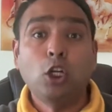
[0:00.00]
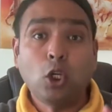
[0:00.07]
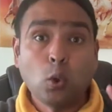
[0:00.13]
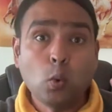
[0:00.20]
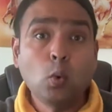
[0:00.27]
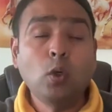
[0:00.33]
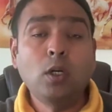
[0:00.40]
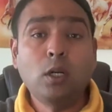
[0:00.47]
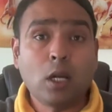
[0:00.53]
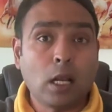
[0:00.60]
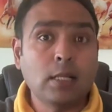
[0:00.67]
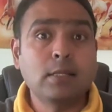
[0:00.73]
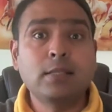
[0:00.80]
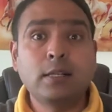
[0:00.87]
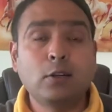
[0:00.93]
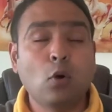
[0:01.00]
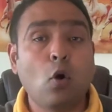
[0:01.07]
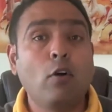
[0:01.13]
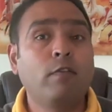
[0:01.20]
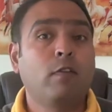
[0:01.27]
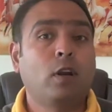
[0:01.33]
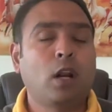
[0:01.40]
true transit
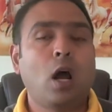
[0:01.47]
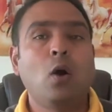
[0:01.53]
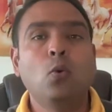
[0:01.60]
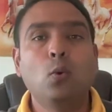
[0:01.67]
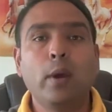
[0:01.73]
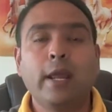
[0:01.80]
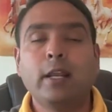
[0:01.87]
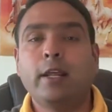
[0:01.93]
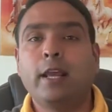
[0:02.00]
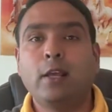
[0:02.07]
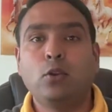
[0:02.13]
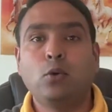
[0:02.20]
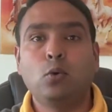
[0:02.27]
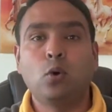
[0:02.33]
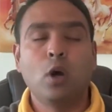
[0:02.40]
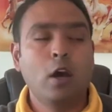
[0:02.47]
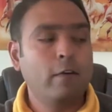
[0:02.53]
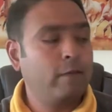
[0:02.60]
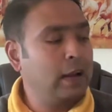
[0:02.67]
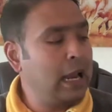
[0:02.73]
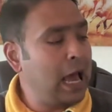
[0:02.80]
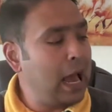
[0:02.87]
of Rahu and Ketu
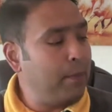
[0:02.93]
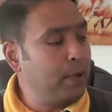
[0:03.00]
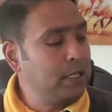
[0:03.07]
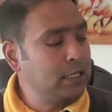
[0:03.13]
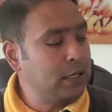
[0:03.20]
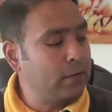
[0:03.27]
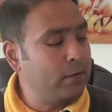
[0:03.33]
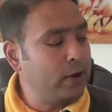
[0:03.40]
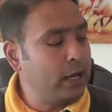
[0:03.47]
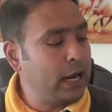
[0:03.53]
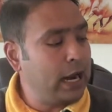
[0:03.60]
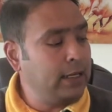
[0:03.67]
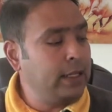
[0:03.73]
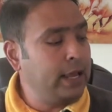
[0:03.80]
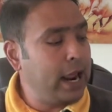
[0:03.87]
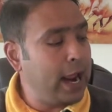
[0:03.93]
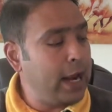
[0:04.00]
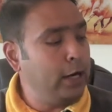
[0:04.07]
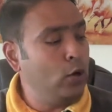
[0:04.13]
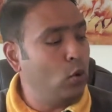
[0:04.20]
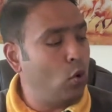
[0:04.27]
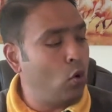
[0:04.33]
will happen somewhere at the
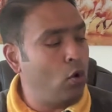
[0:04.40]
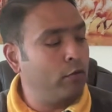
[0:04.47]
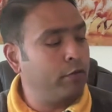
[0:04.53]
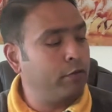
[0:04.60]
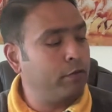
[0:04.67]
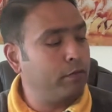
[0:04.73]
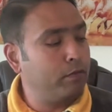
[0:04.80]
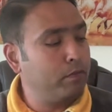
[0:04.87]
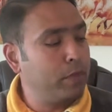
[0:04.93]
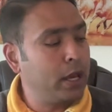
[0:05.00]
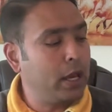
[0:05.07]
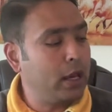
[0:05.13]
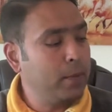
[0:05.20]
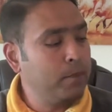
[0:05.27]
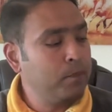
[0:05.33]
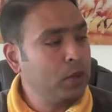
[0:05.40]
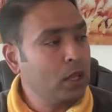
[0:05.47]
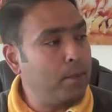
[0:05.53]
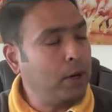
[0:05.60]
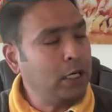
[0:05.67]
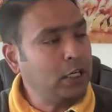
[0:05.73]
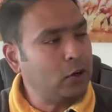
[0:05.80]
end of May.
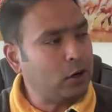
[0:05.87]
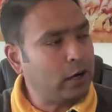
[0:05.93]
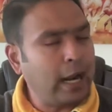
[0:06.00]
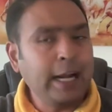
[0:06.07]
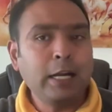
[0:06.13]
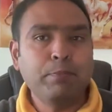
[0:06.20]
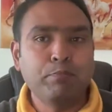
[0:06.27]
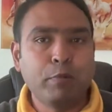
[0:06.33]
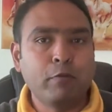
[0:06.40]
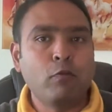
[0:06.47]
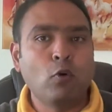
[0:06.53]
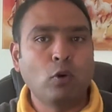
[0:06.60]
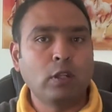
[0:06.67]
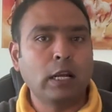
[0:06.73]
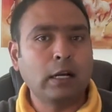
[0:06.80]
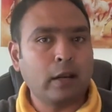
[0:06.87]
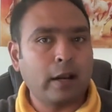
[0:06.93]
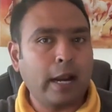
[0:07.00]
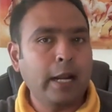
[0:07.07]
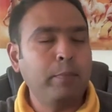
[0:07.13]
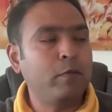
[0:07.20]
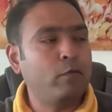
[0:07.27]
But right before that,
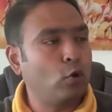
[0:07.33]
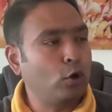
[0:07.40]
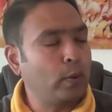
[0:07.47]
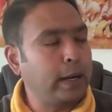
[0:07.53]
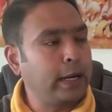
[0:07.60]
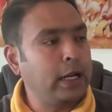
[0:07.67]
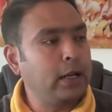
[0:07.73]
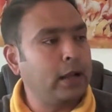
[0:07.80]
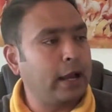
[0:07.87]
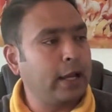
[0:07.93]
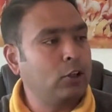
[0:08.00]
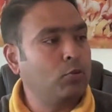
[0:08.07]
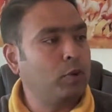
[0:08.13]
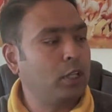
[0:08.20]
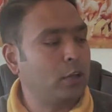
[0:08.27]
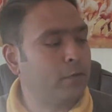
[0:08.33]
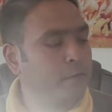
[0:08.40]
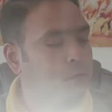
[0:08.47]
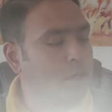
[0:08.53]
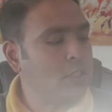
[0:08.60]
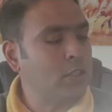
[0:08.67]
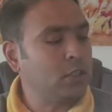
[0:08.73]
right before 29th May, the
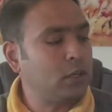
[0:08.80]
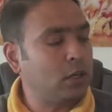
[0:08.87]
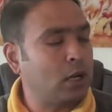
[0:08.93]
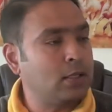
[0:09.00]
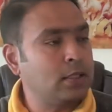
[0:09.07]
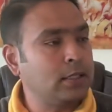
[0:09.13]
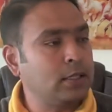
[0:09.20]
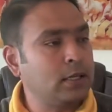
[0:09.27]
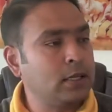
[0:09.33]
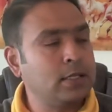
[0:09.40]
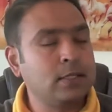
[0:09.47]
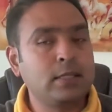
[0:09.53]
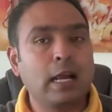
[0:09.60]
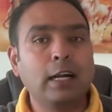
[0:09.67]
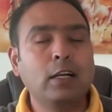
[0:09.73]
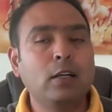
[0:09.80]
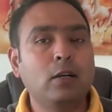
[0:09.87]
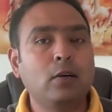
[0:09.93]
first transit is that